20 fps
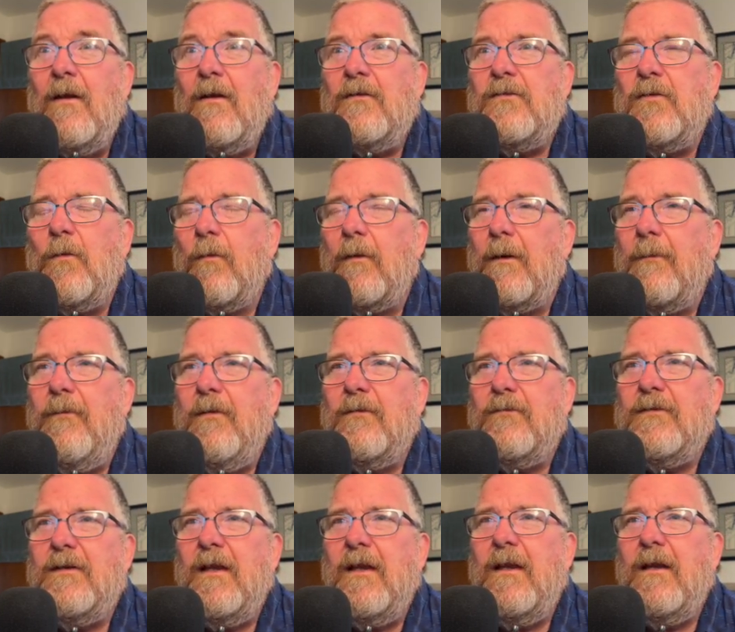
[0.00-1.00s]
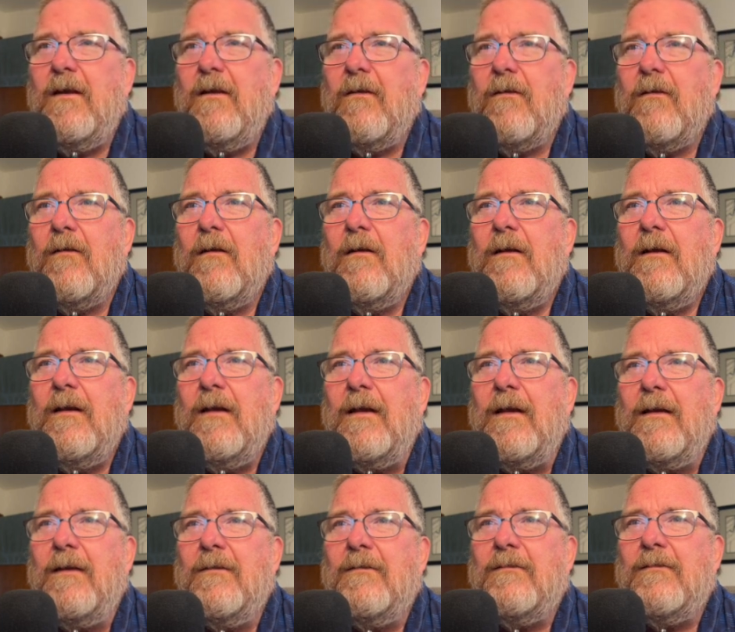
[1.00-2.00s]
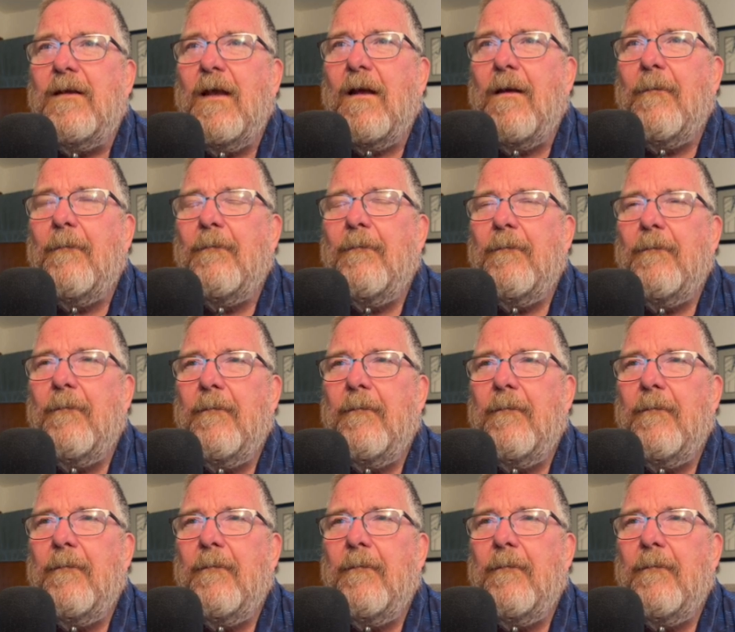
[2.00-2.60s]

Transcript: So what I'm using here is some